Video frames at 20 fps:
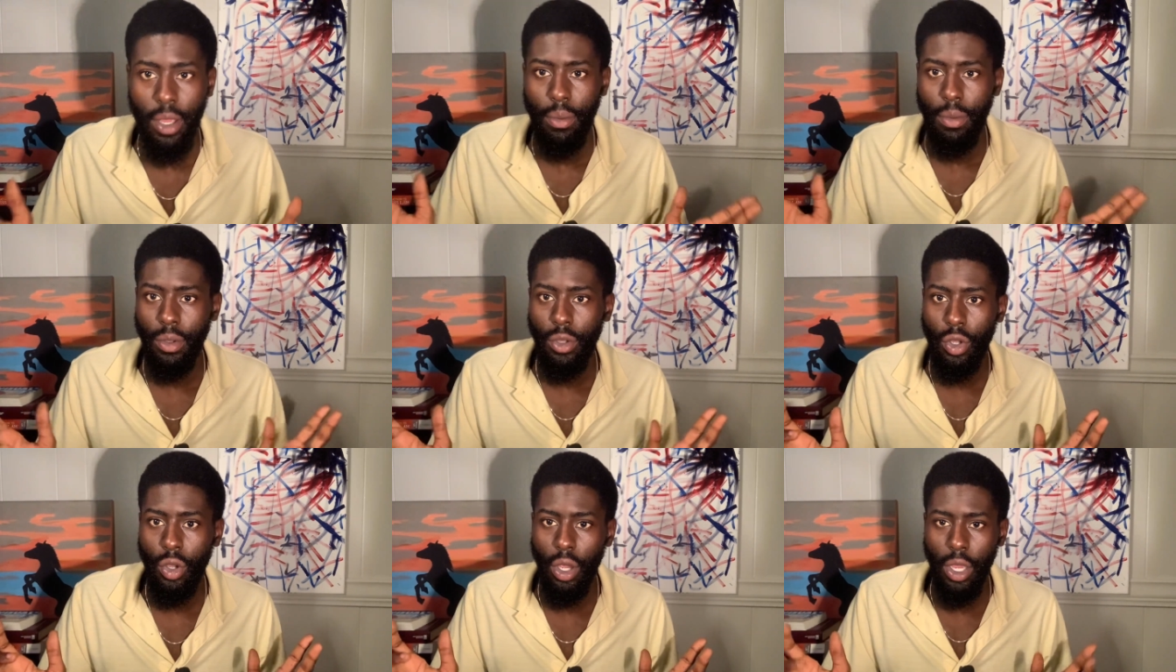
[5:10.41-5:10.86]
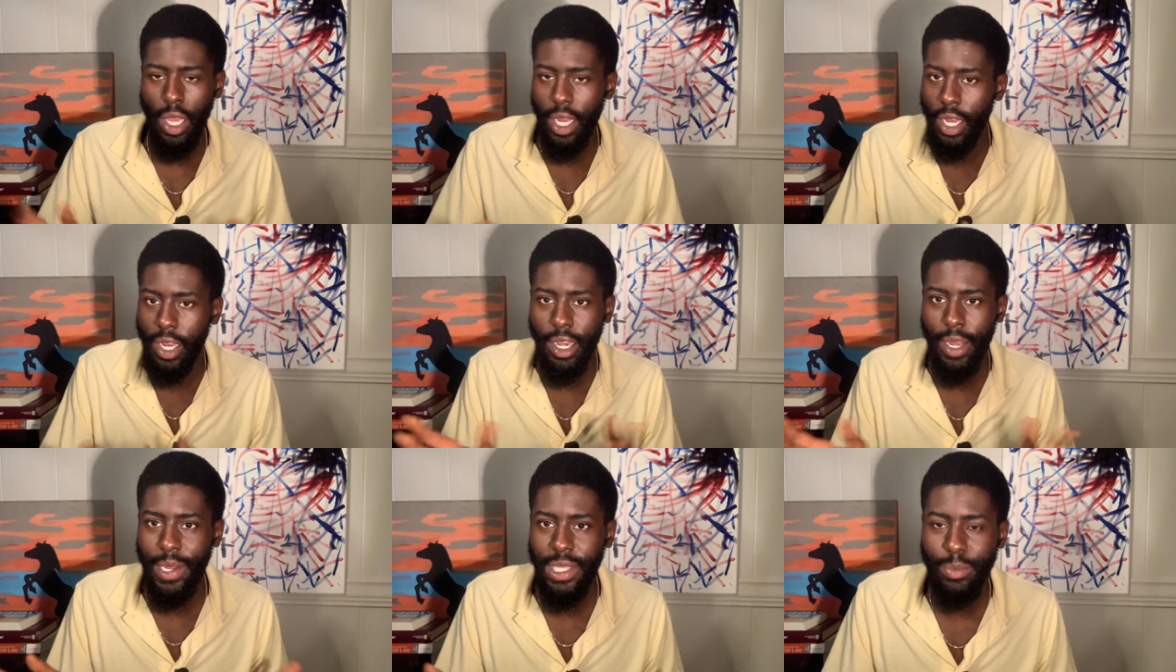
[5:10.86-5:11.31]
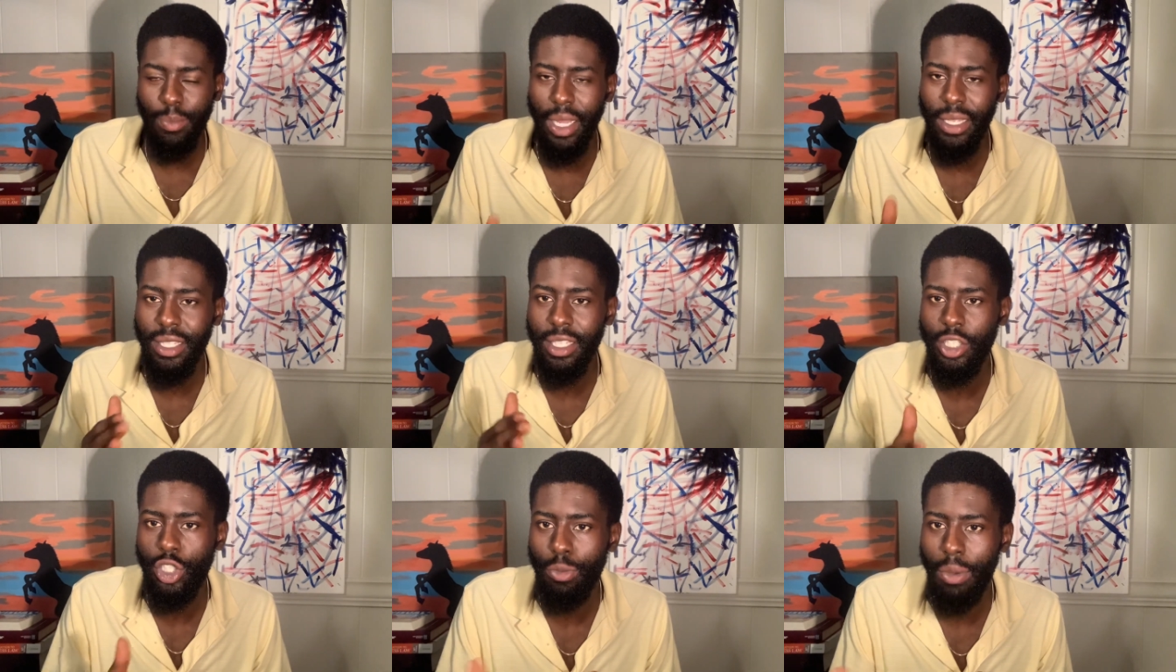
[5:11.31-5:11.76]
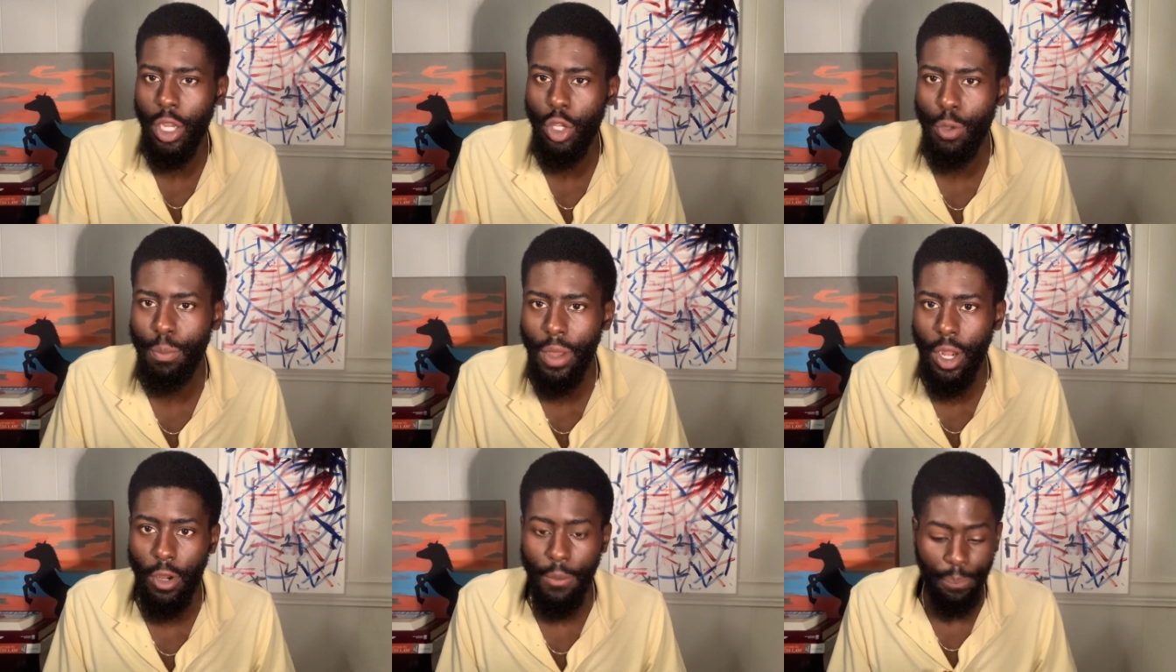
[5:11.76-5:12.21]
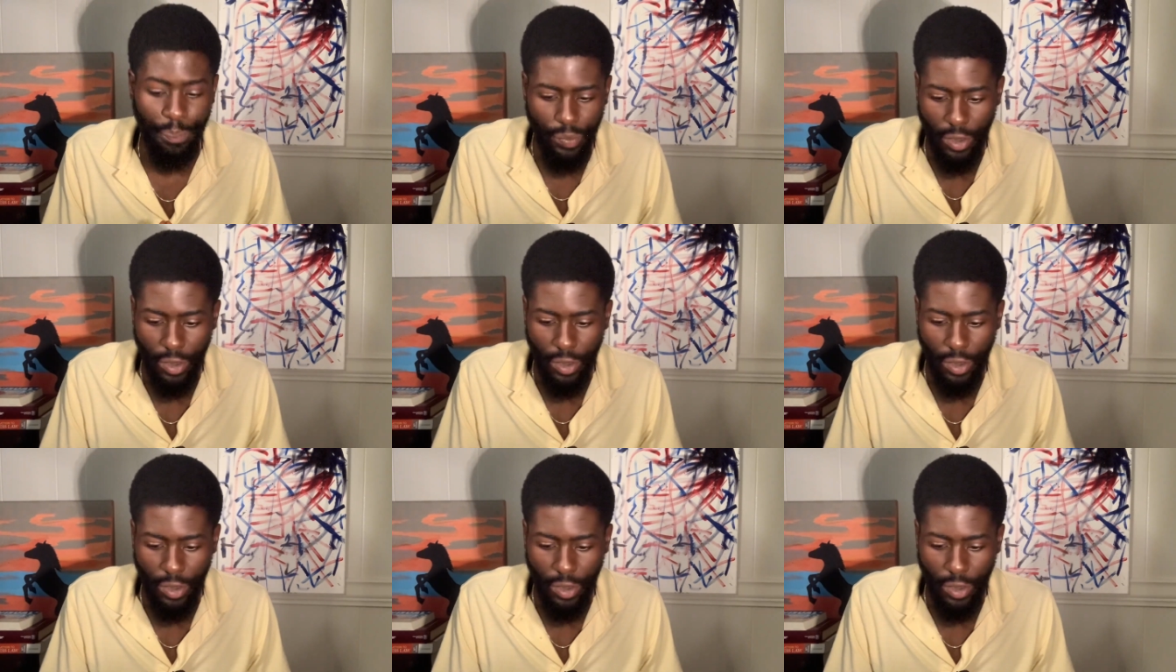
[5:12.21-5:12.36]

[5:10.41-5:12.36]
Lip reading: you go, and then like I said, my thing is you might do better.